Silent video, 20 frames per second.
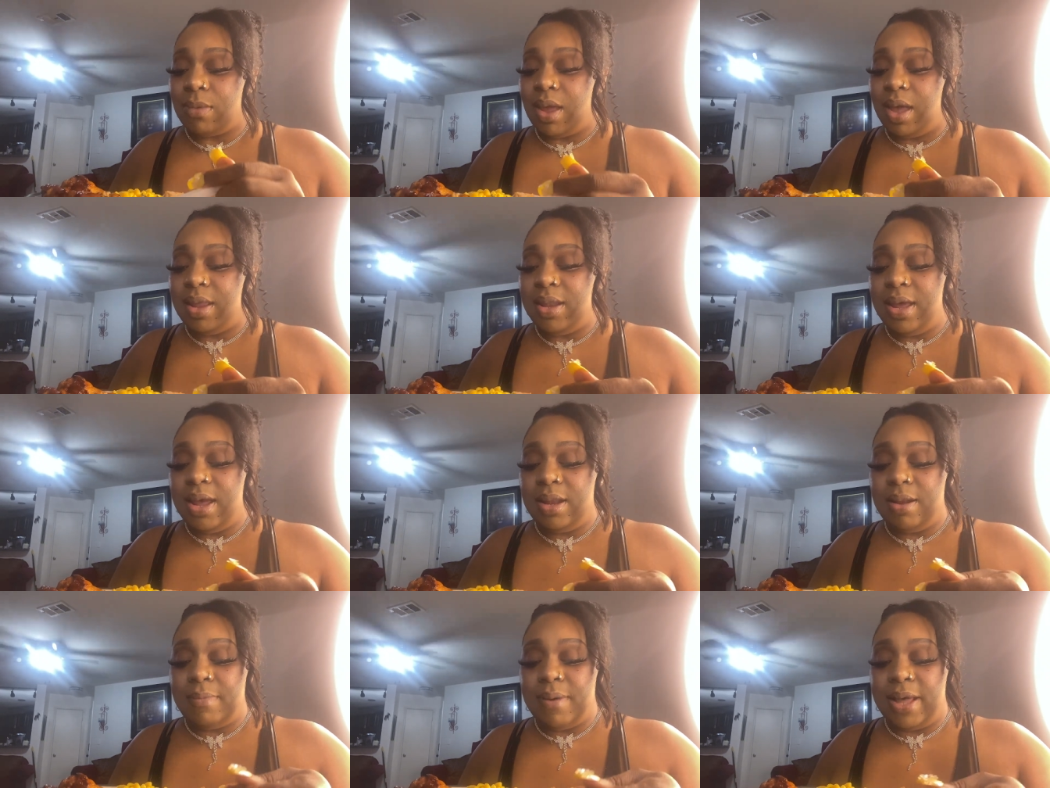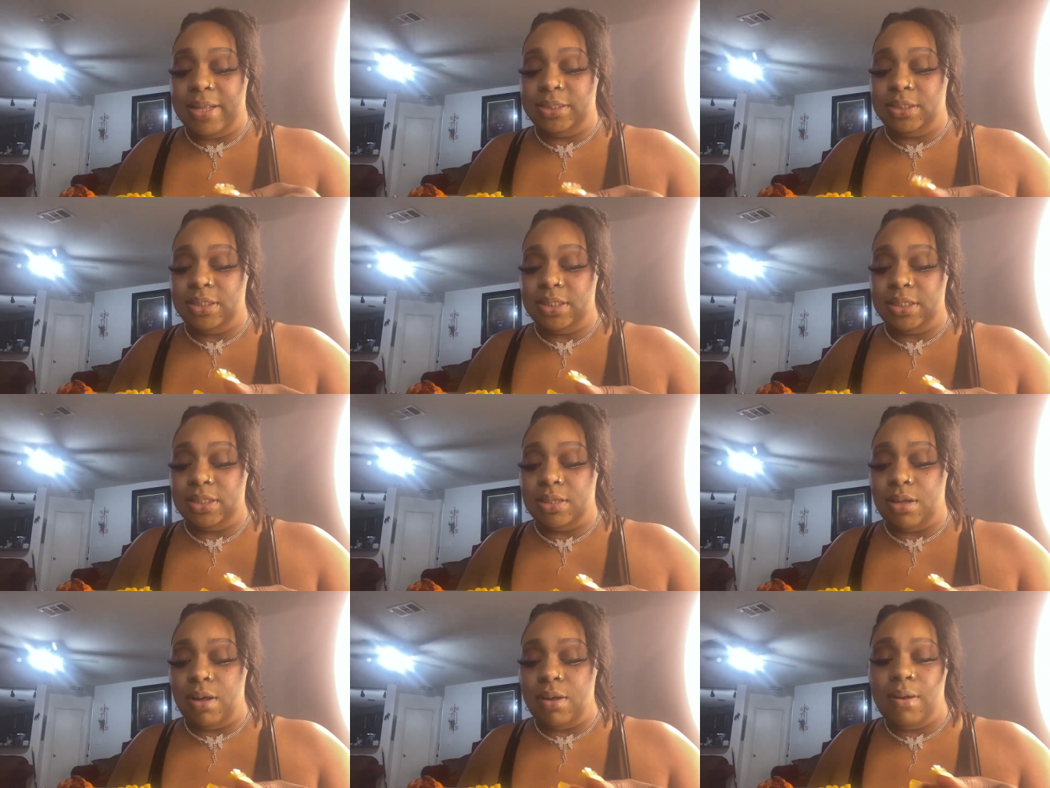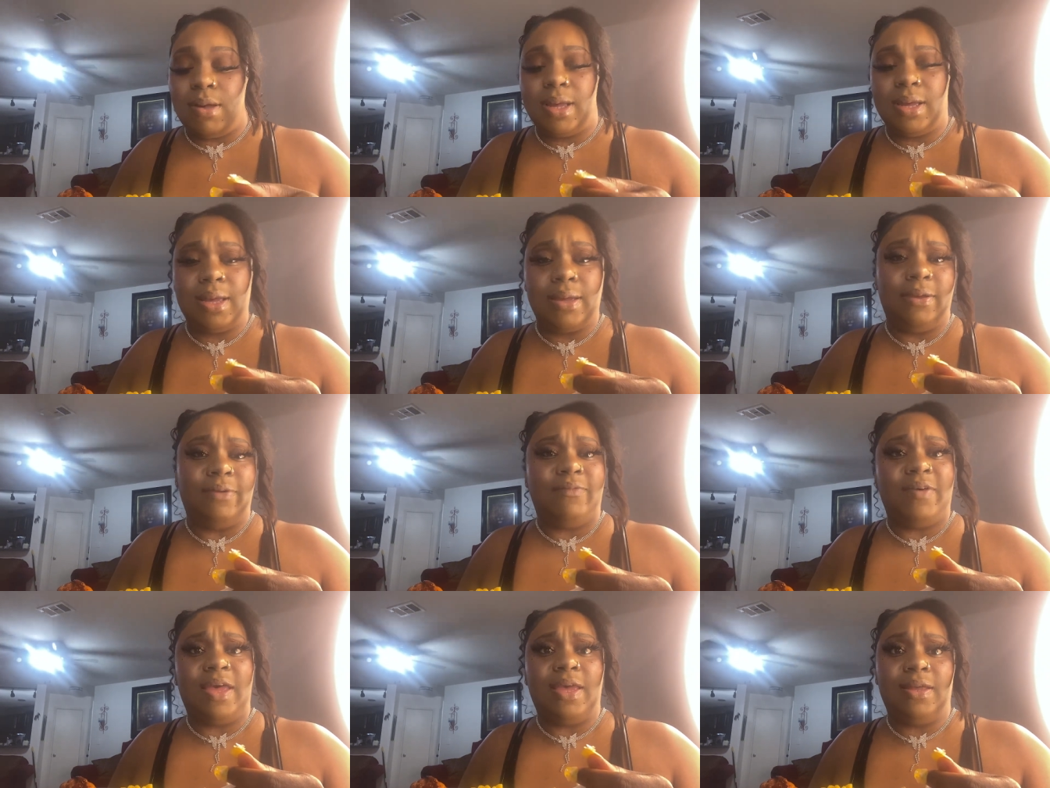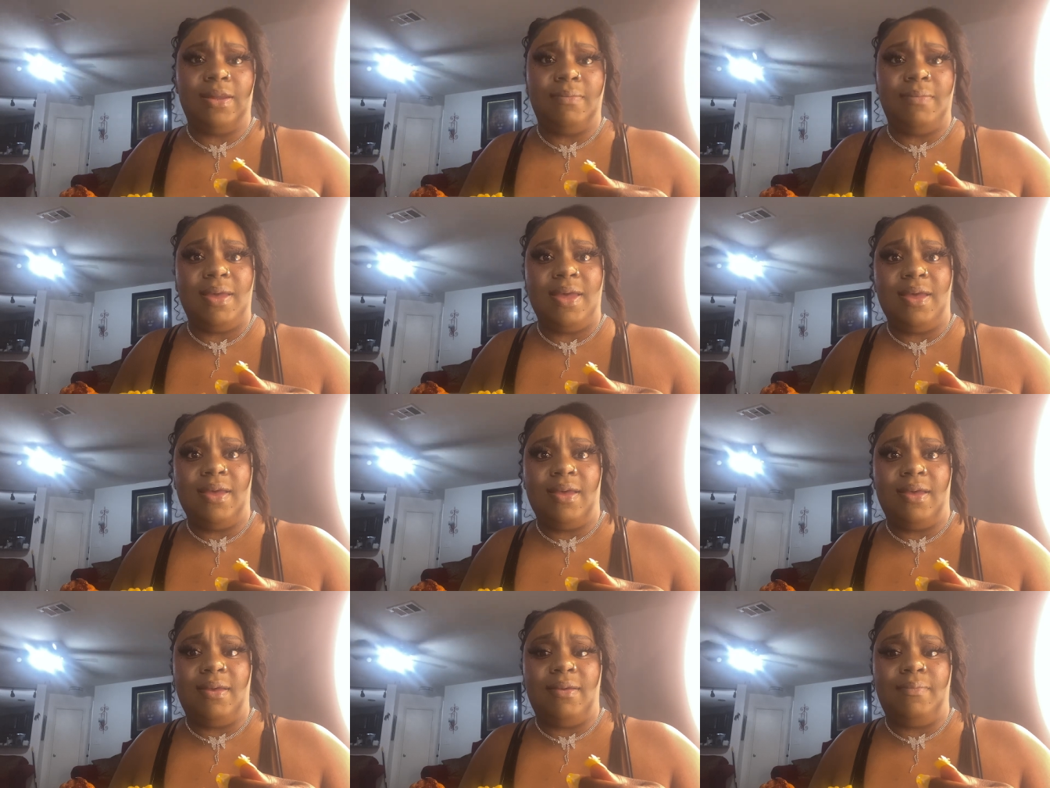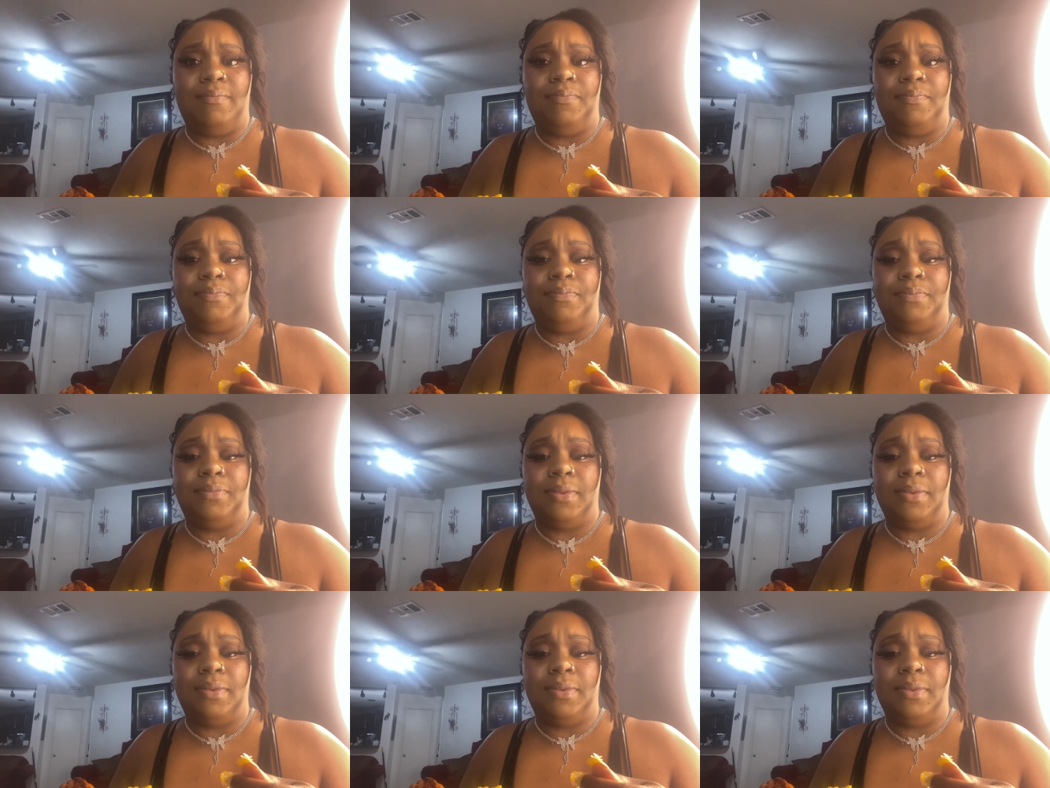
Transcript: It ain't about just, oh, if I get a man,